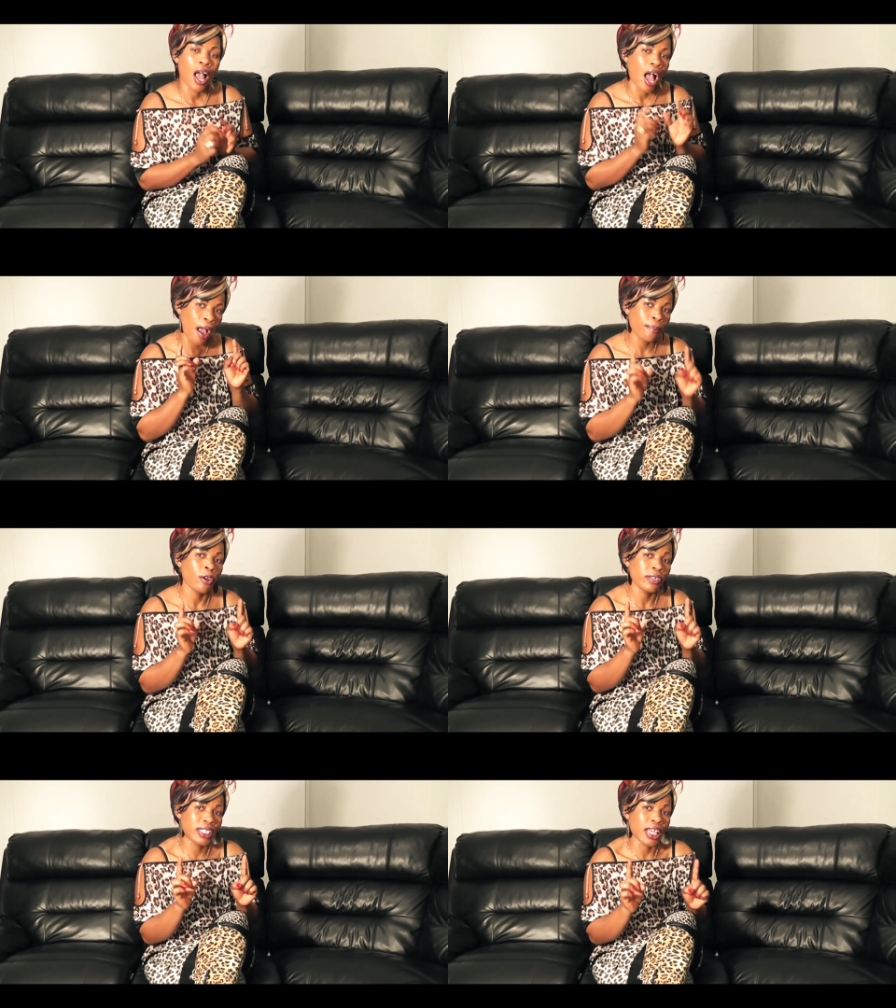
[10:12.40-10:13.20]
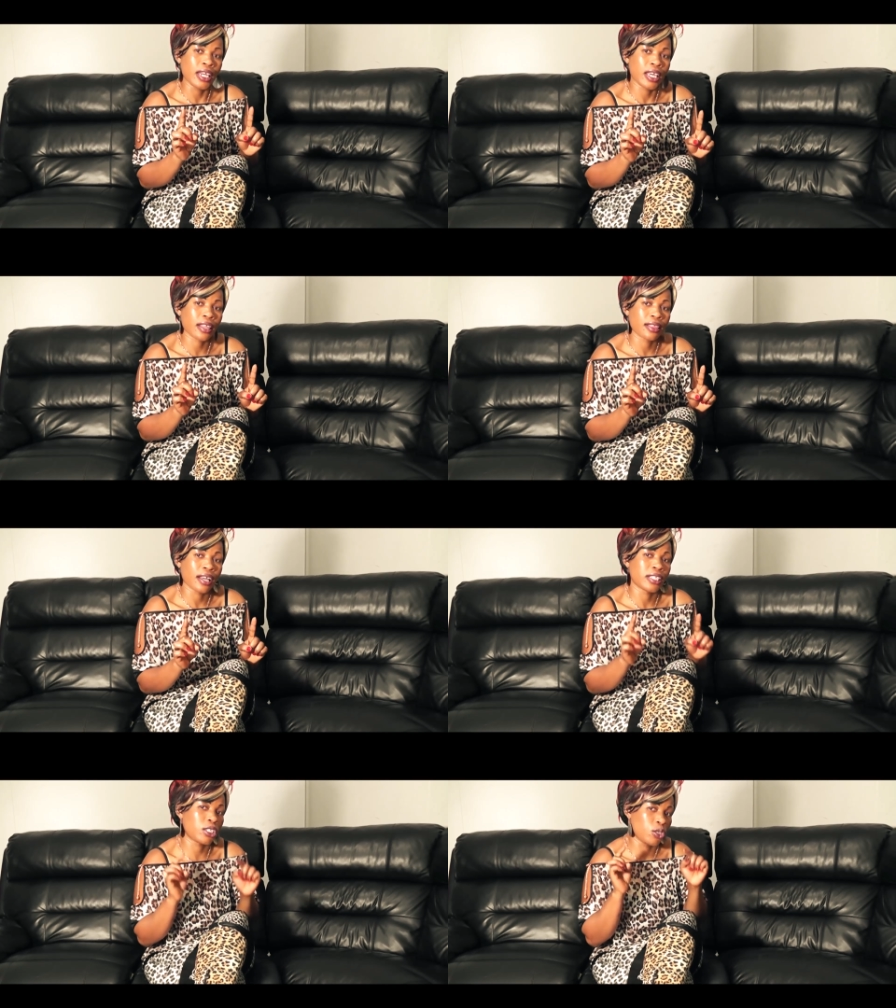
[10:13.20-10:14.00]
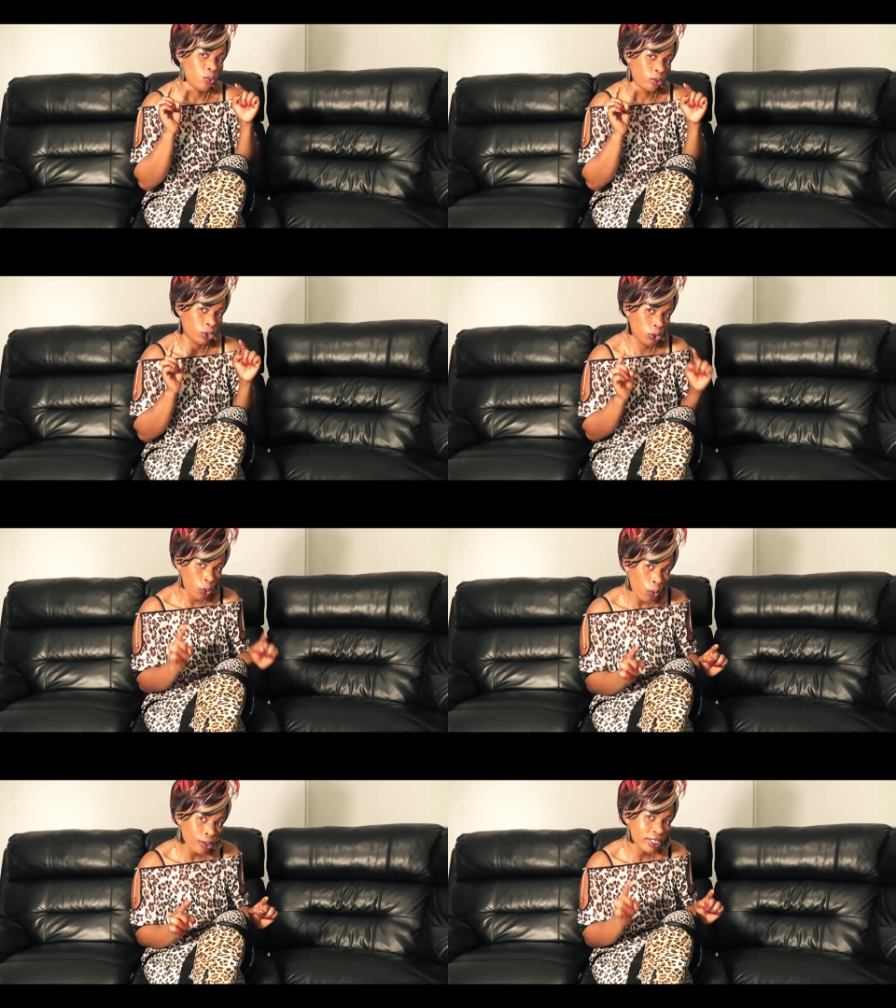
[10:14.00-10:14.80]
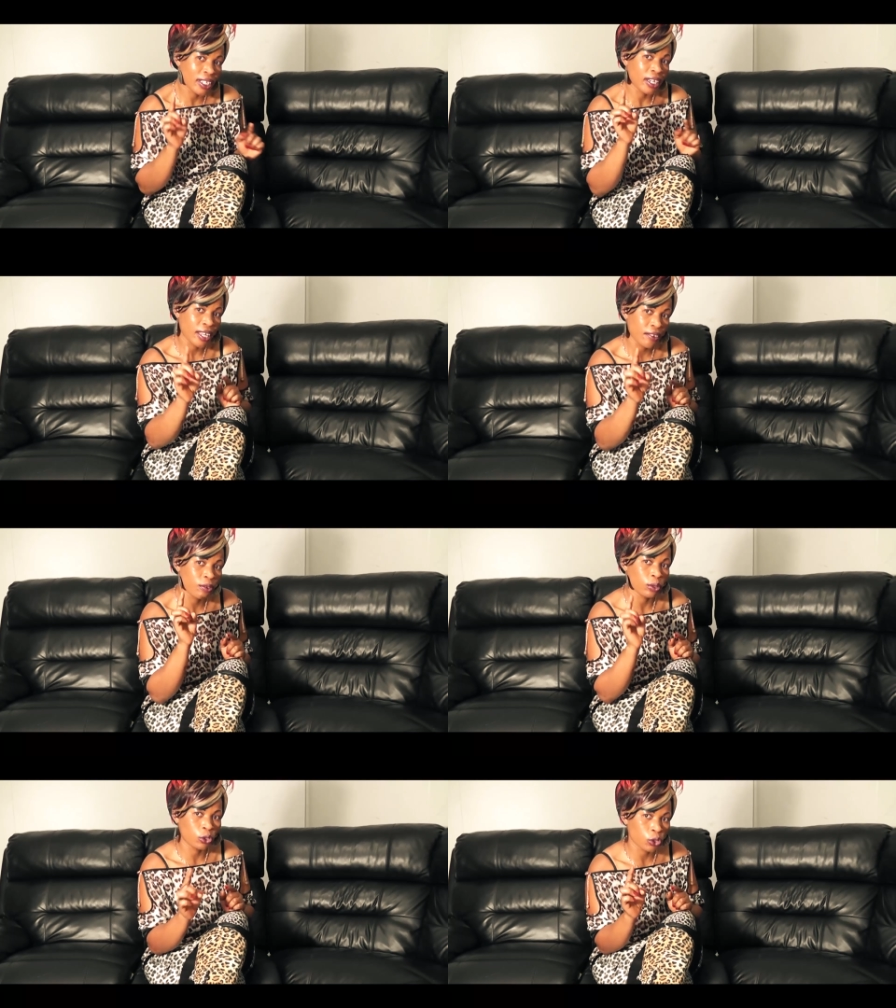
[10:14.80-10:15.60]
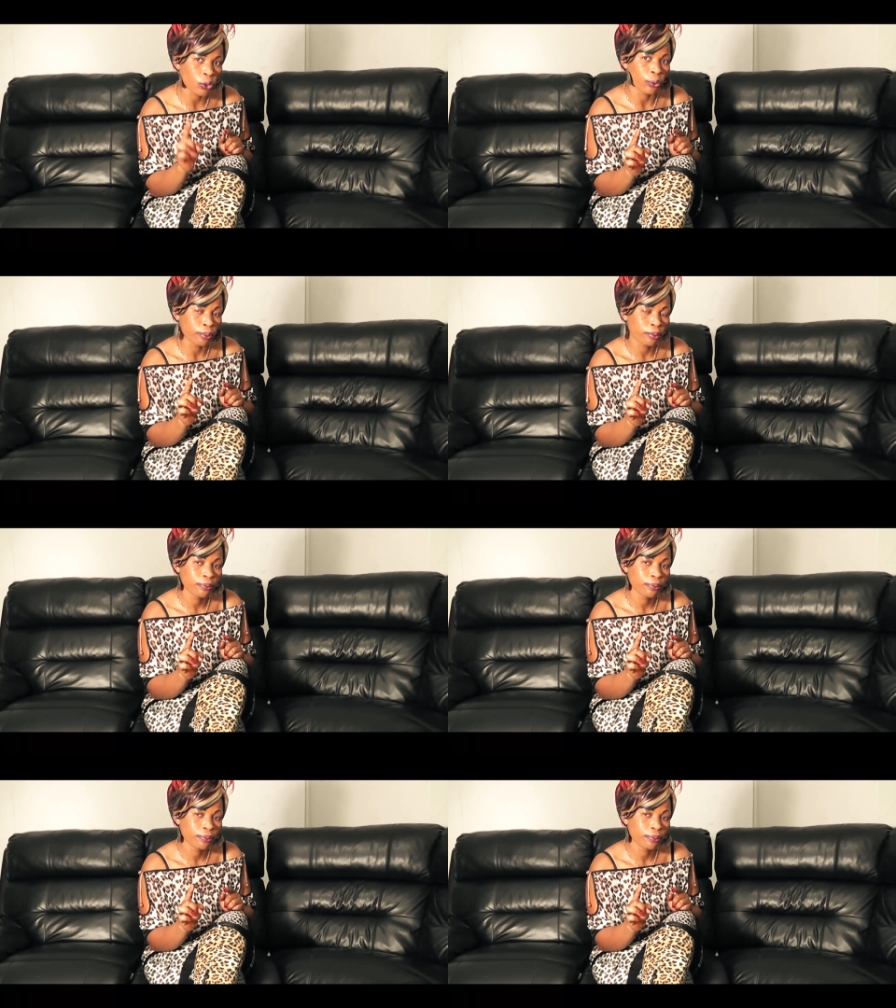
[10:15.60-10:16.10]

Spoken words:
I'm not saying that you should leave your job.